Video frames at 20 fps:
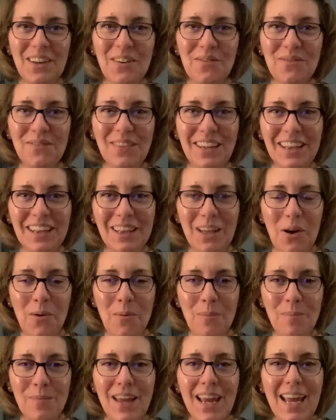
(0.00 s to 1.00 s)

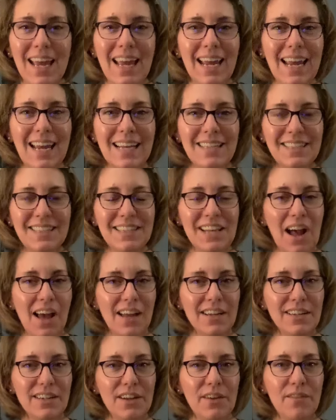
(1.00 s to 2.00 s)
Vilom. It's
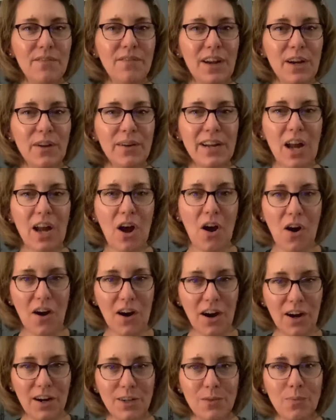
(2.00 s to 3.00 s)
not very
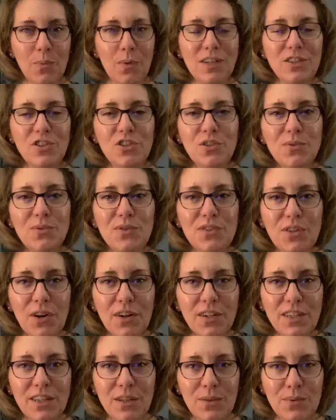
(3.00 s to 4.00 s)
hard once you
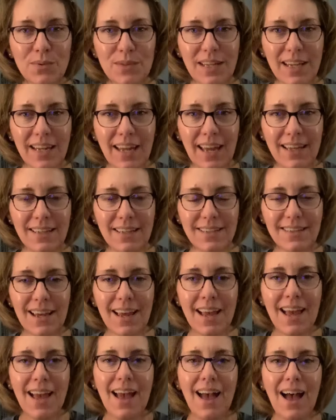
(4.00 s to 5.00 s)
start using it.
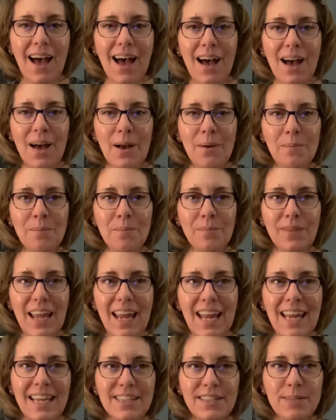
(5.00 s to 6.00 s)

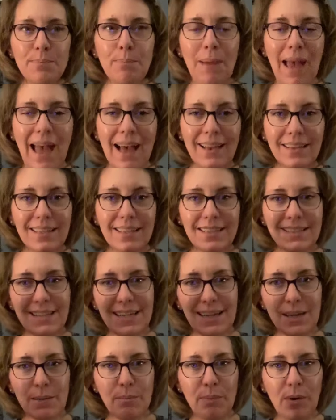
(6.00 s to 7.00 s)
It's
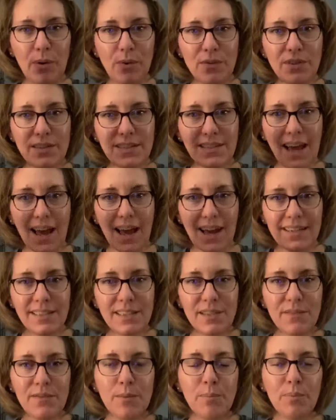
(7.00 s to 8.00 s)
balancing both sides
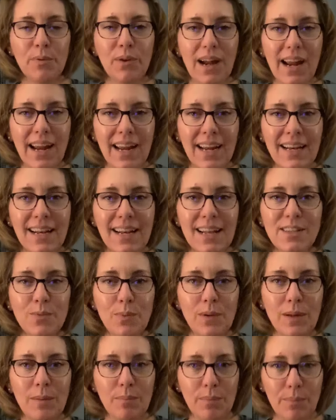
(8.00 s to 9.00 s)
of the brain as
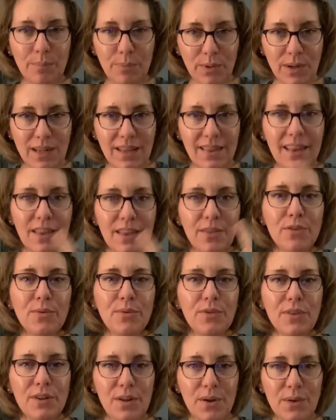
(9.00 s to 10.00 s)
we breathe in through
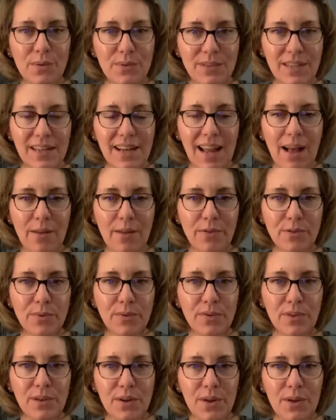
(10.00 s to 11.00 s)
the nose and out through
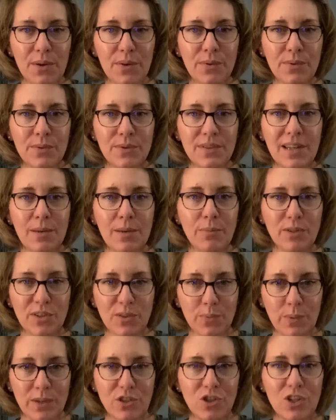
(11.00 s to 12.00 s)
the nose, and we're
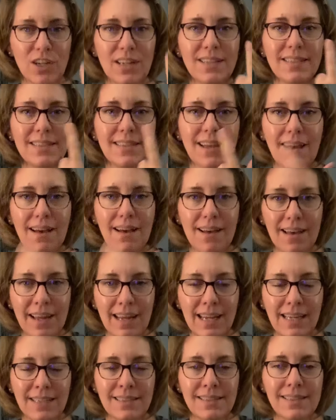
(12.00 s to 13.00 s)
switching
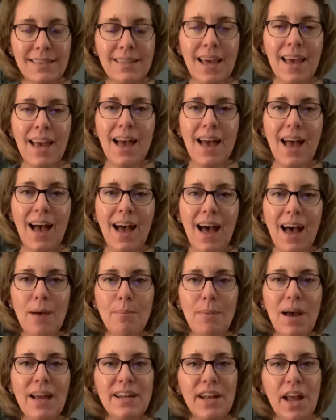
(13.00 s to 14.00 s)
sides.
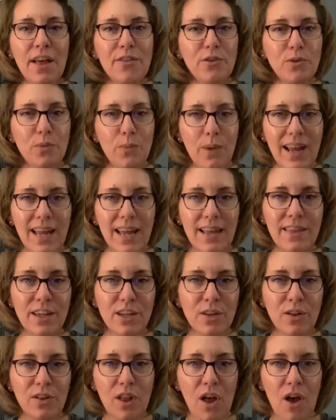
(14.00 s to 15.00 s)
Another way that
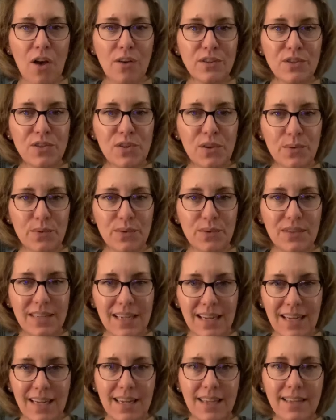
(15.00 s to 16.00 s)
you'll also
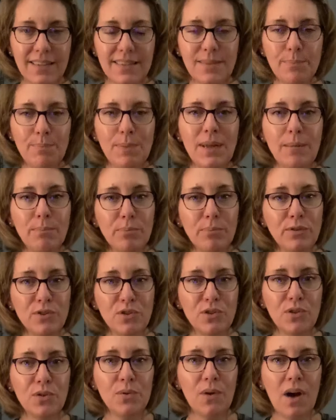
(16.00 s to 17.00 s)
see people
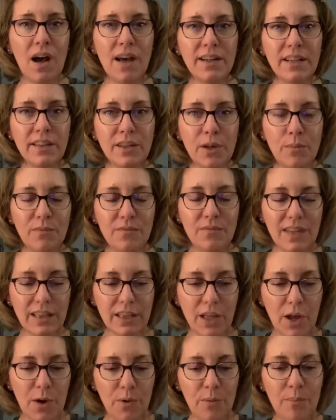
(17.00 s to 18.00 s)
do Anulom
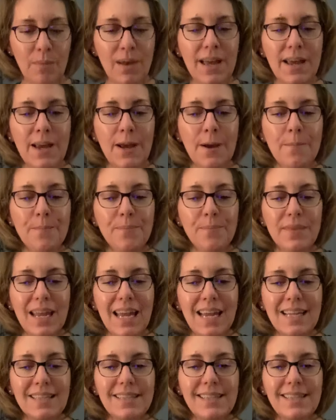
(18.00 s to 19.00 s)
Vilom,
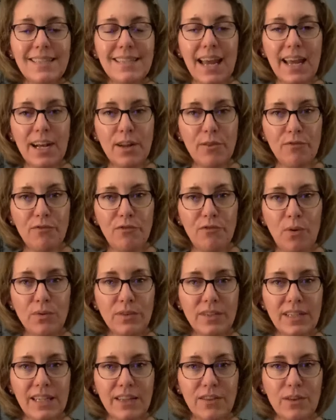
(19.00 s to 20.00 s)
instead of
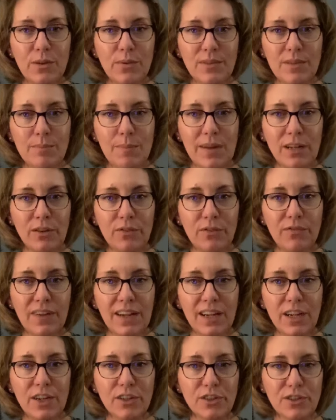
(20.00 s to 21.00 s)
folding those middle
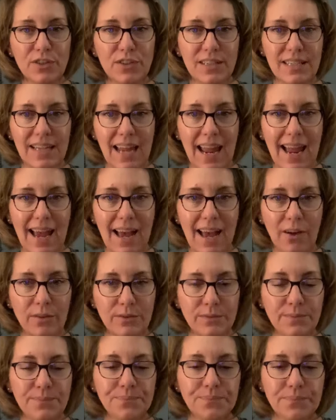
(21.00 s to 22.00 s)
fingers
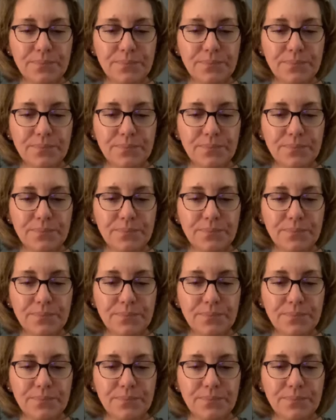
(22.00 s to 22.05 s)
down,